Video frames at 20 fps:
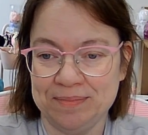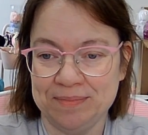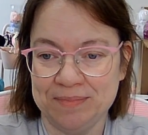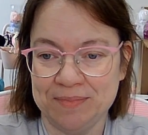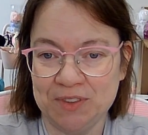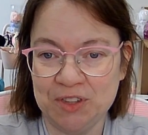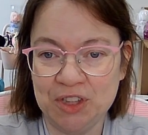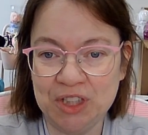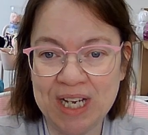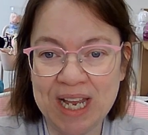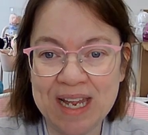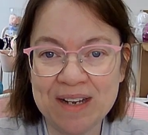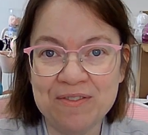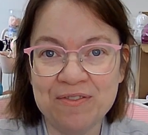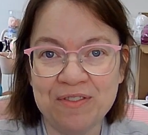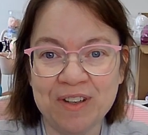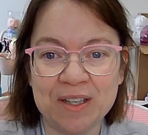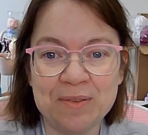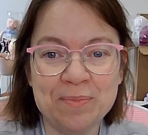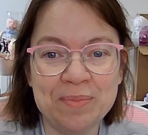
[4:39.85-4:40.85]
she had
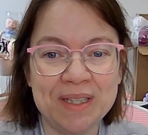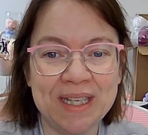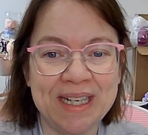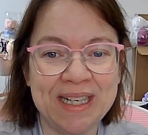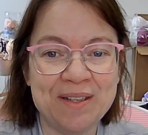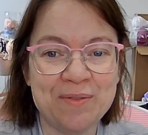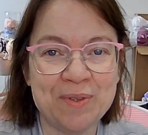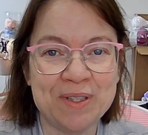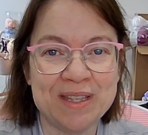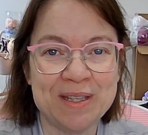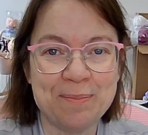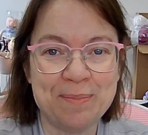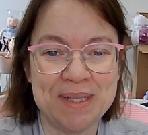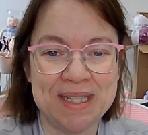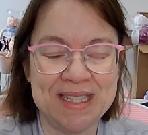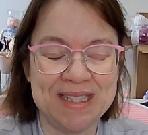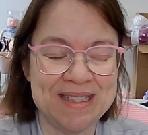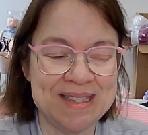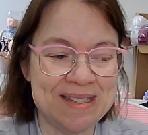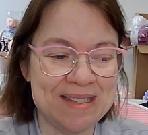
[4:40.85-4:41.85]
fun playing with the
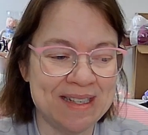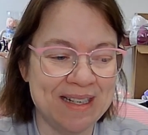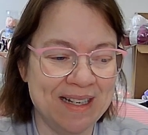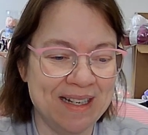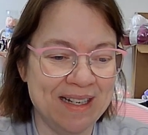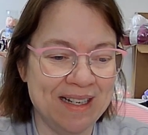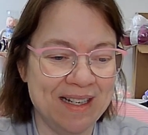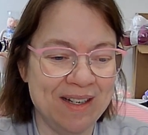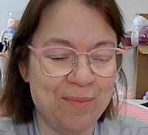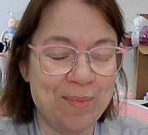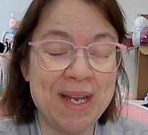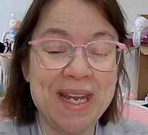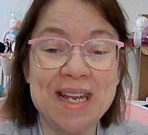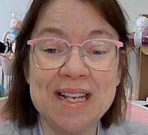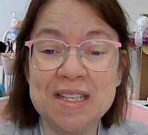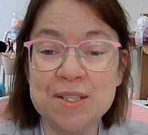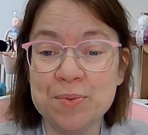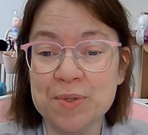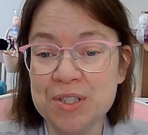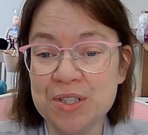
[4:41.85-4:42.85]
beads. My
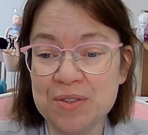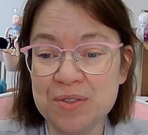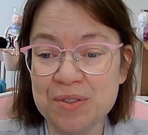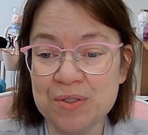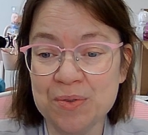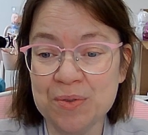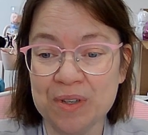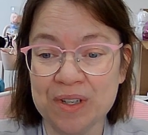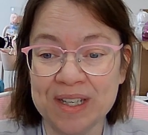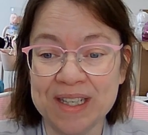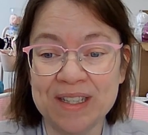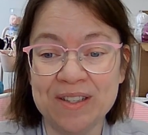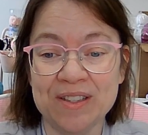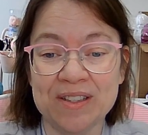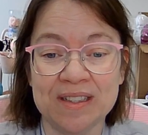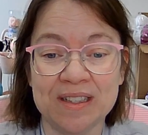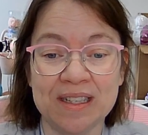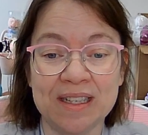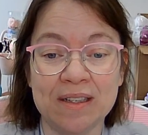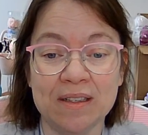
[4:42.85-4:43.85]
hands were too sore. I
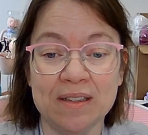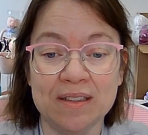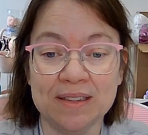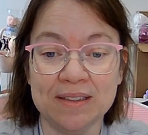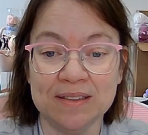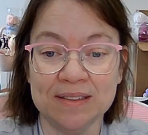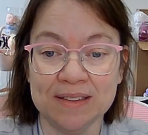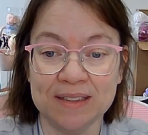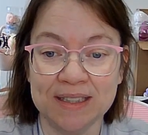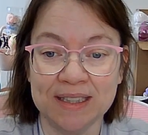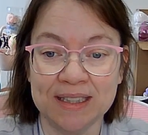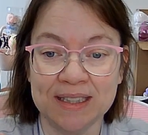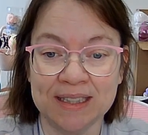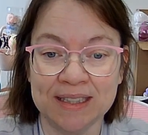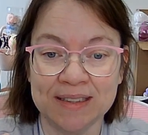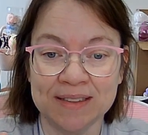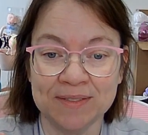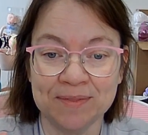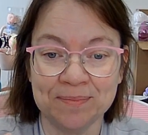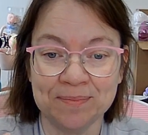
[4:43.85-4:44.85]
couldn't, and
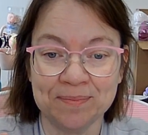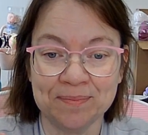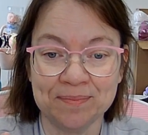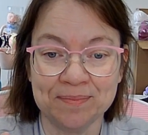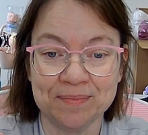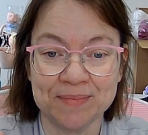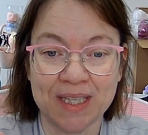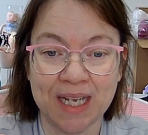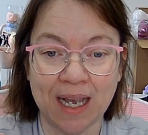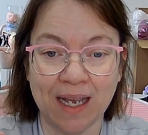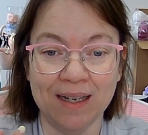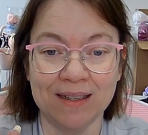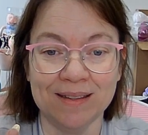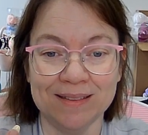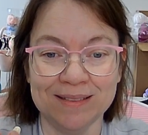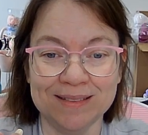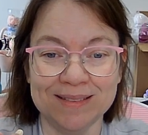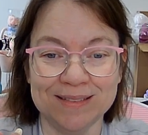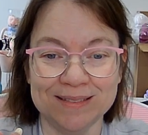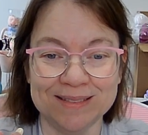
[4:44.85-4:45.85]
then, yeah.
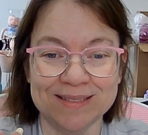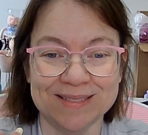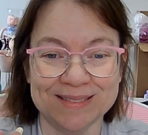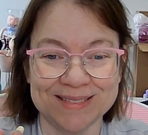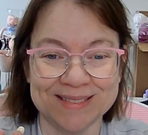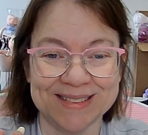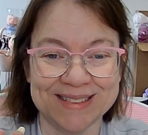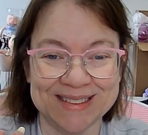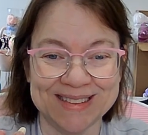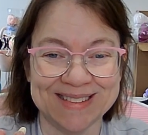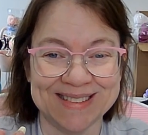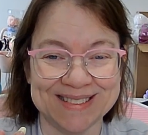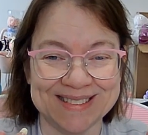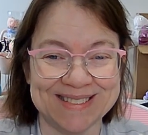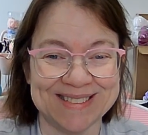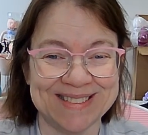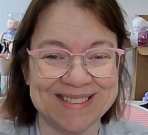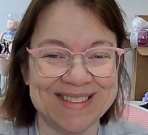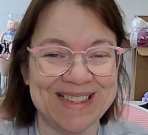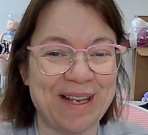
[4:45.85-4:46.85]

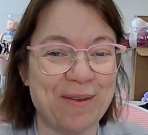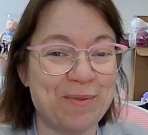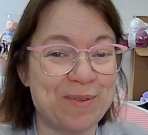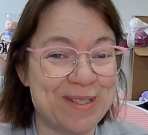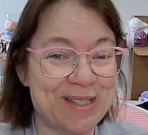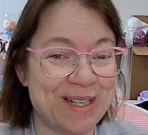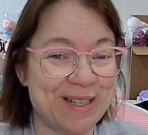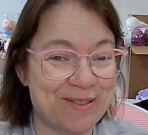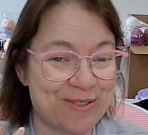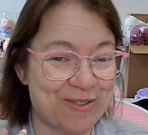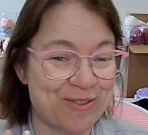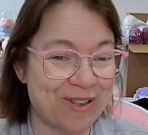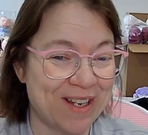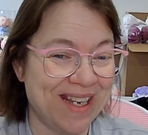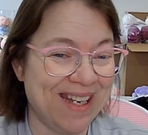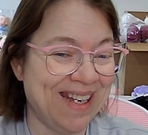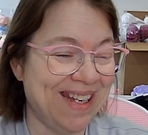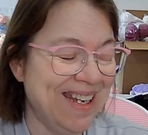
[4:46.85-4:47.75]
That was yesterday.